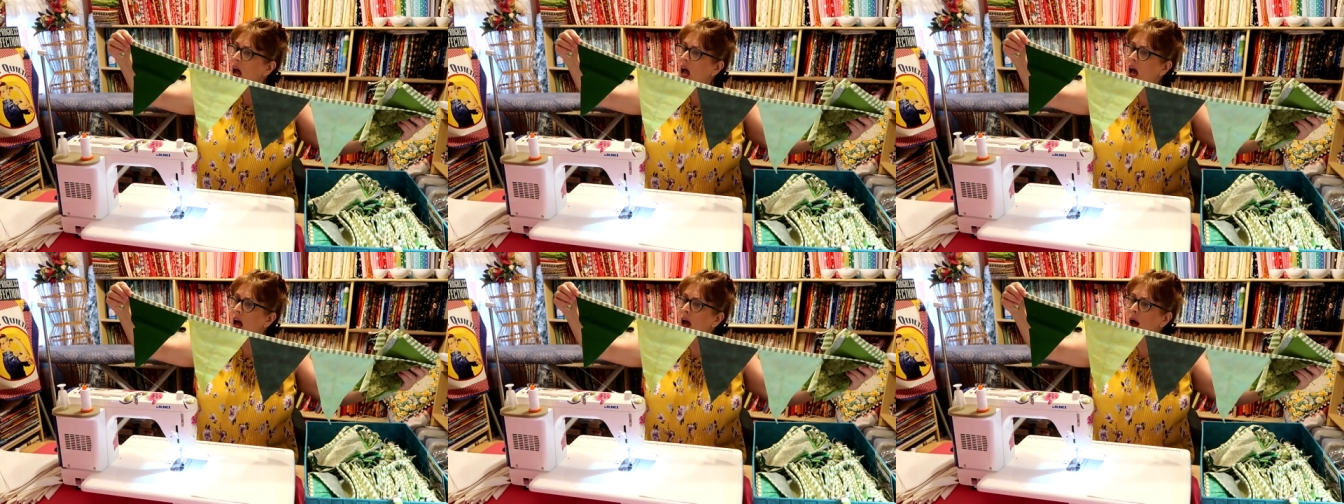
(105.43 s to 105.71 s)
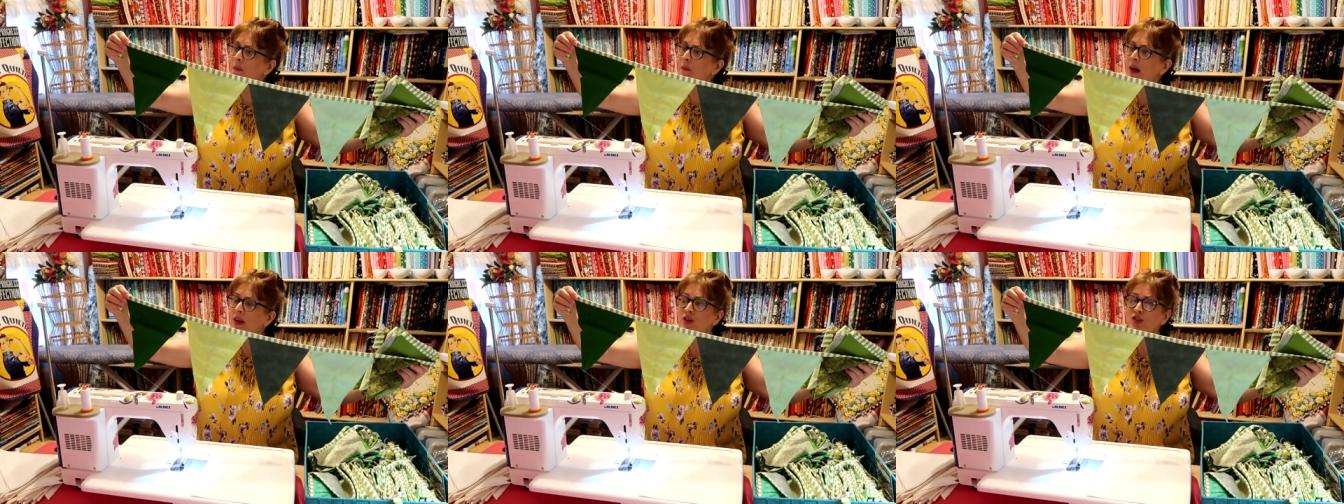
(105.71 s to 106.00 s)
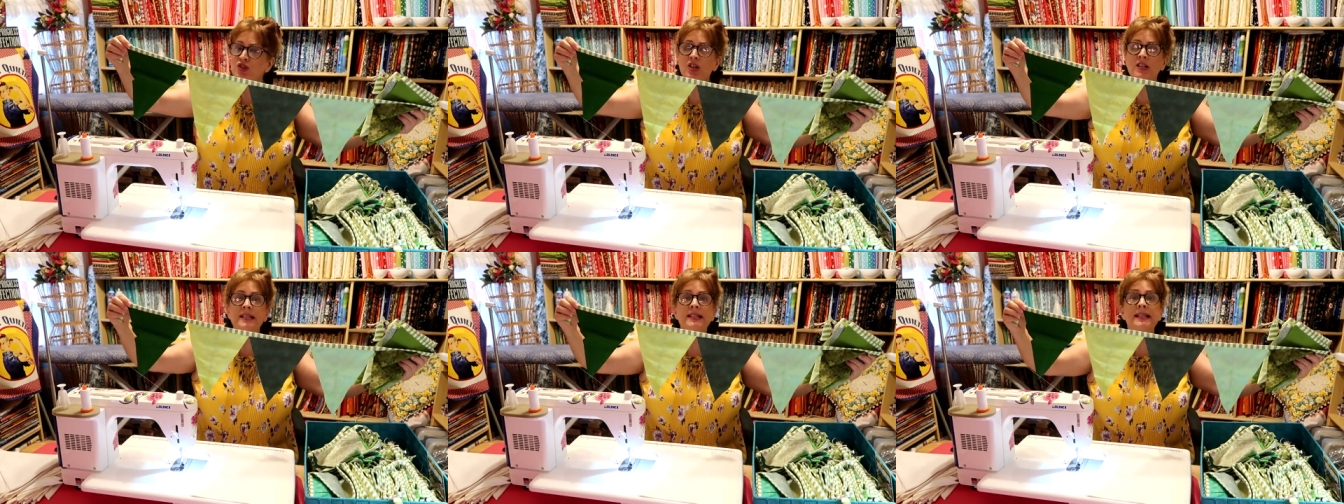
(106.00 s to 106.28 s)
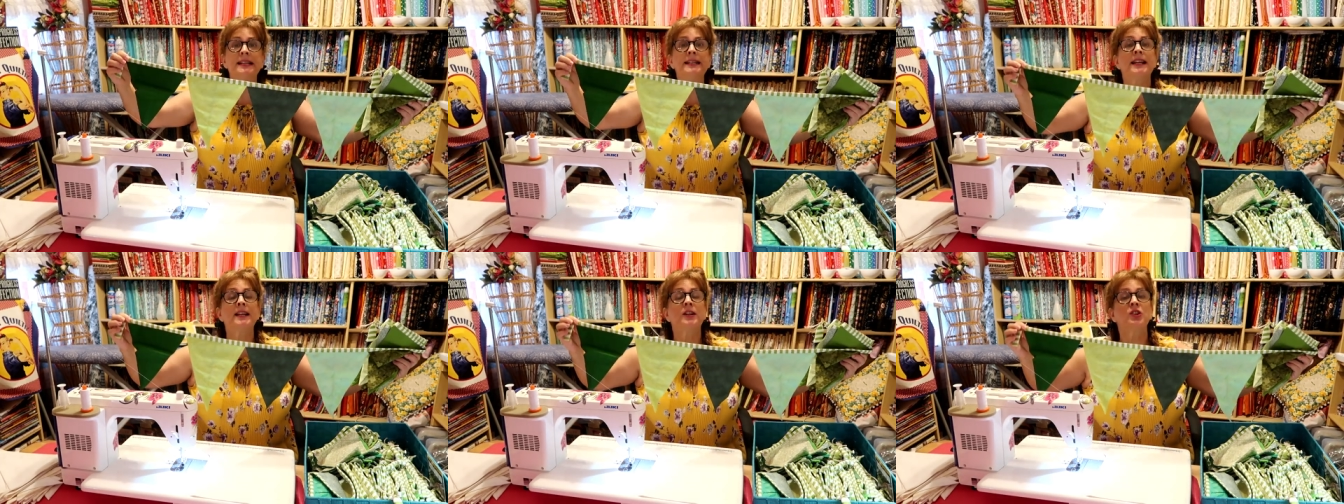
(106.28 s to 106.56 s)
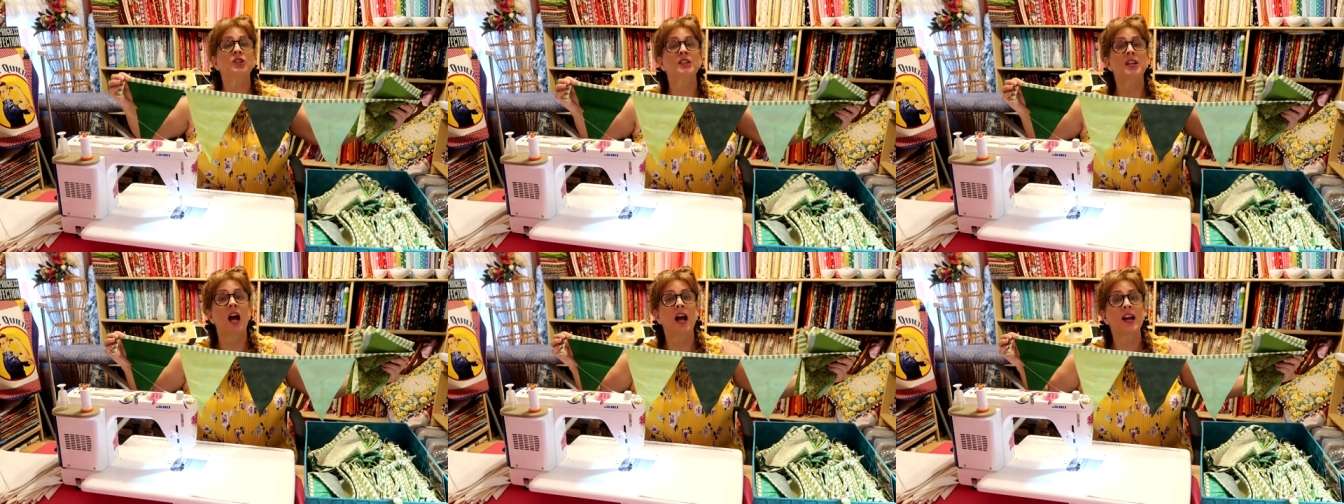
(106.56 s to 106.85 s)
um, just a
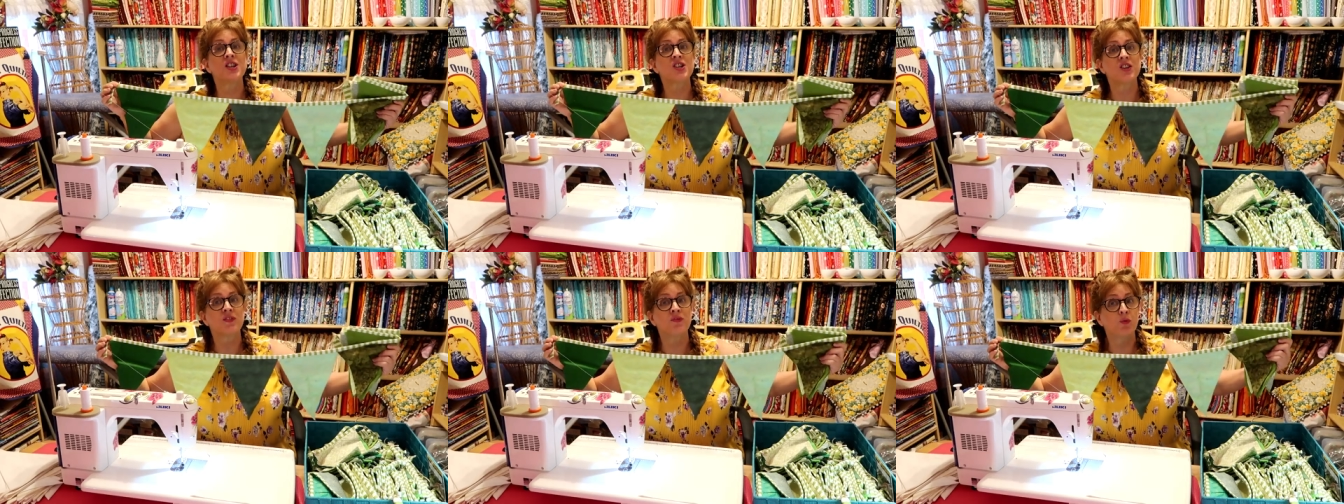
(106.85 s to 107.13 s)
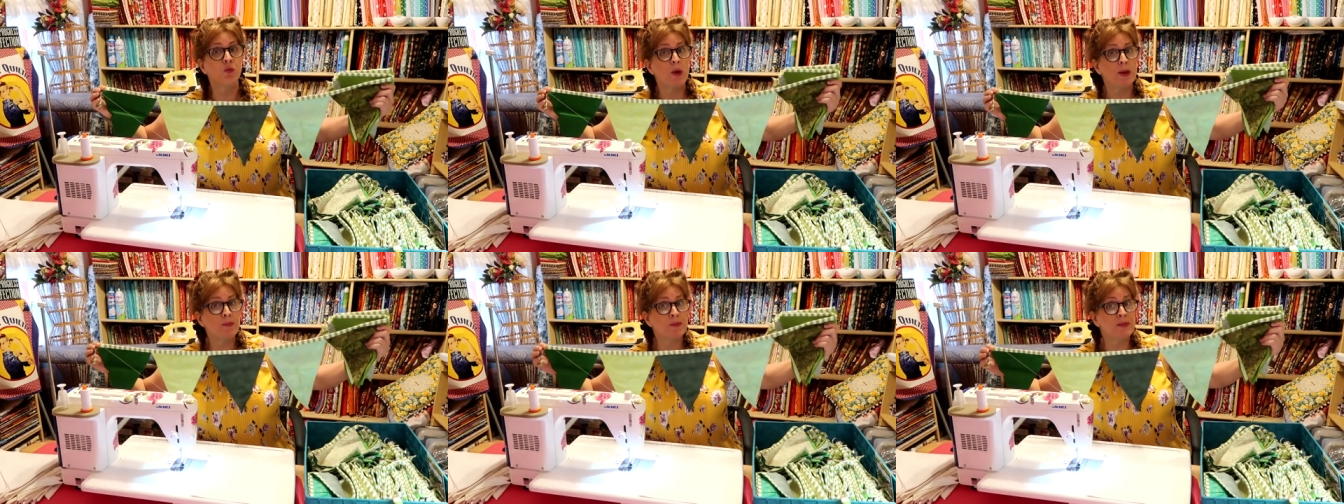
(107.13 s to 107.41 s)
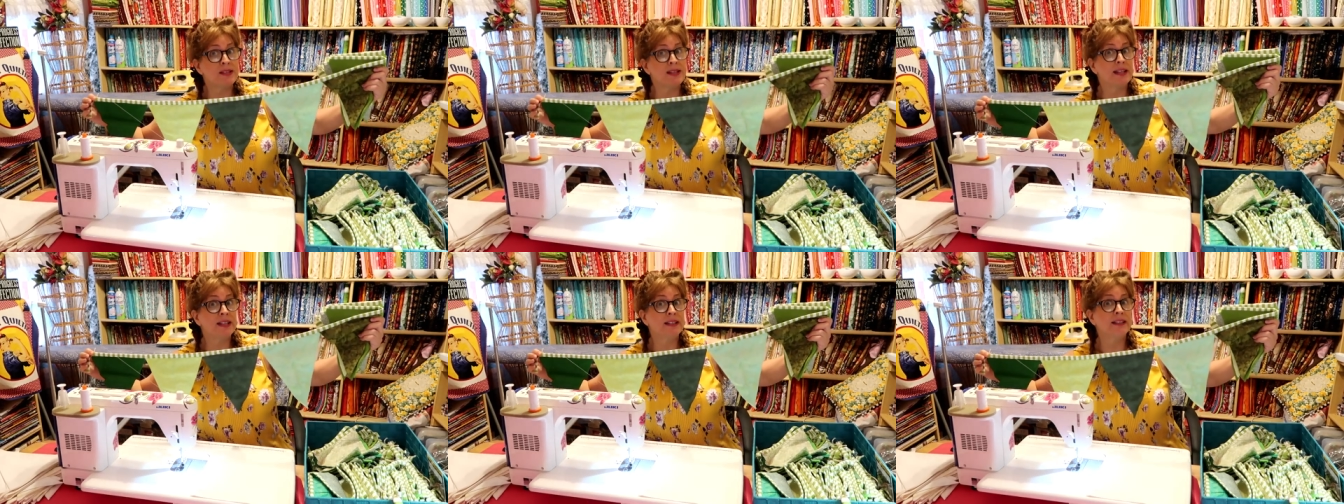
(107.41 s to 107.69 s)
little touch of whimsy,